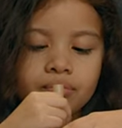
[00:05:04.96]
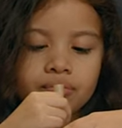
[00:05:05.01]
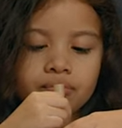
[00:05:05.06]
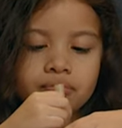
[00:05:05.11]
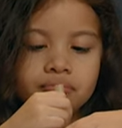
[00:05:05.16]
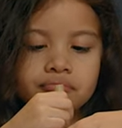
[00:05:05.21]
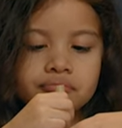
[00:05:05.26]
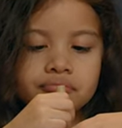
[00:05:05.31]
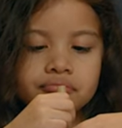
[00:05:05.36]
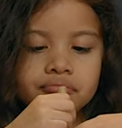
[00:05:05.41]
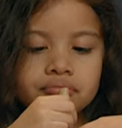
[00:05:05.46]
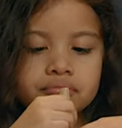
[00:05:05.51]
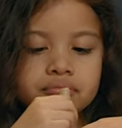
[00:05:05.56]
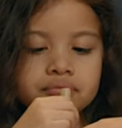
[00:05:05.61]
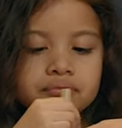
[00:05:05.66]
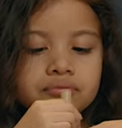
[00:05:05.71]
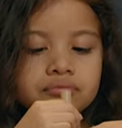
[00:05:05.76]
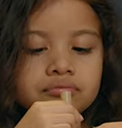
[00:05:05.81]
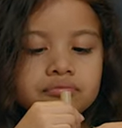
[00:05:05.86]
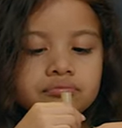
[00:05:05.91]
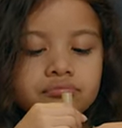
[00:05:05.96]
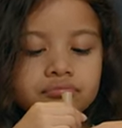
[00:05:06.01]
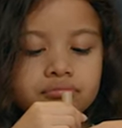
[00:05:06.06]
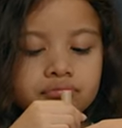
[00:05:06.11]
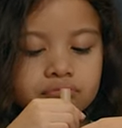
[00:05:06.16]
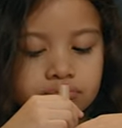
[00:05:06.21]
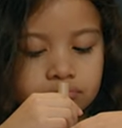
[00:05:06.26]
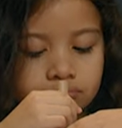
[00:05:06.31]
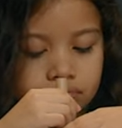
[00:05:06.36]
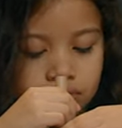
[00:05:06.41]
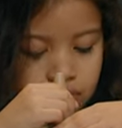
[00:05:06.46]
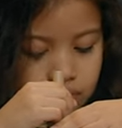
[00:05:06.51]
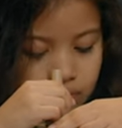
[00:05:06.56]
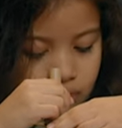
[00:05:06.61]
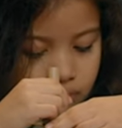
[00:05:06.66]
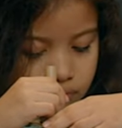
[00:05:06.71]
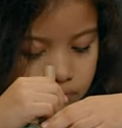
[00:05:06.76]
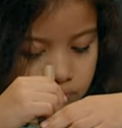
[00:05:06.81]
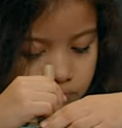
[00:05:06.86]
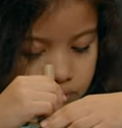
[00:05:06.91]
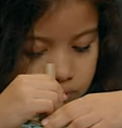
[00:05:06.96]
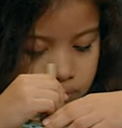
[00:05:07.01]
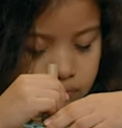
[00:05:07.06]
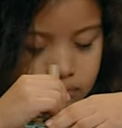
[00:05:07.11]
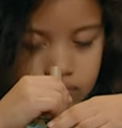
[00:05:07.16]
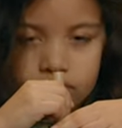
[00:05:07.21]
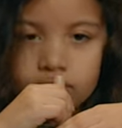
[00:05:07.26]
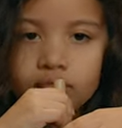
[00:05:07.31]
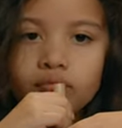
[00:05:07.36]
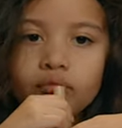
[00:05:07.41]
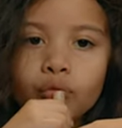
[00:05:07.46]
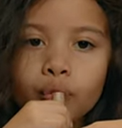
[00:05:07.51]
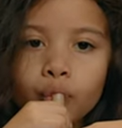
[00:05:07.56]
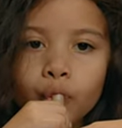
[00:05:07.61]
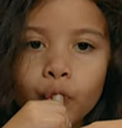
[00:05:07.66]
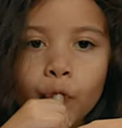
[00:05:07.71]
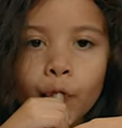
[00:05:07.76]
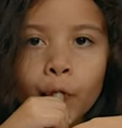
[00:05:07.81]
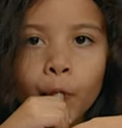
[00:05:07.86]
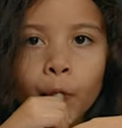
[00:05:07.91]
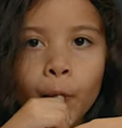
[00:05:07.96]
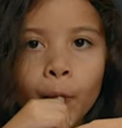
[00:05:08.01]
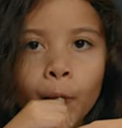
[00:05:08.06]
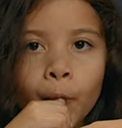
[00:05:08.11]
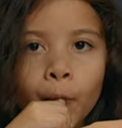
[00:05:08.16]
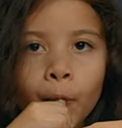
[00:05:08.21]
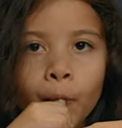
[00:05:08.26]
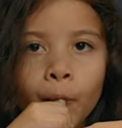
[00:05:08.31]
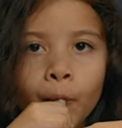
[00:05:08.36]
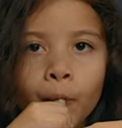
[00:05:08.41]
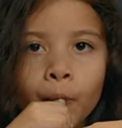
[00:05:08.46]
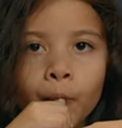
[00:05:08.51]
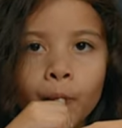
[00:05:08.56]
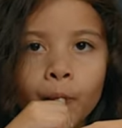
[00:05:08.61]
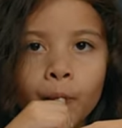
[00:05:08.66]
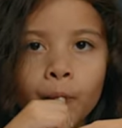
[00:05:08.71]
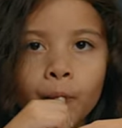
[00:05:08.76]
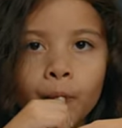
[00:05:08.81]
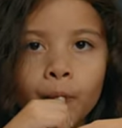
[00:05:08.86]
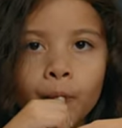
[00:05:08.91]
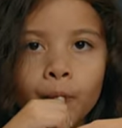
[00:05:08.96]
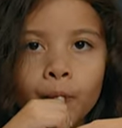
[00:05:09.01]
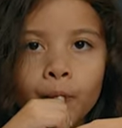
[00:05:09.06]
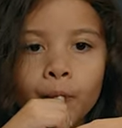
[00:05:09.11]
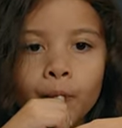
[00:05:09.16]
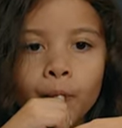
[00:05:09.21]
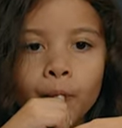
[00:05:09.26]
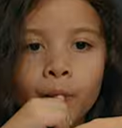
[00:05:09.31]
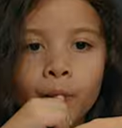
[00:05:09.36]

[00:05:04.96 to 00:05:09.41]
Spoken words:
[no speech]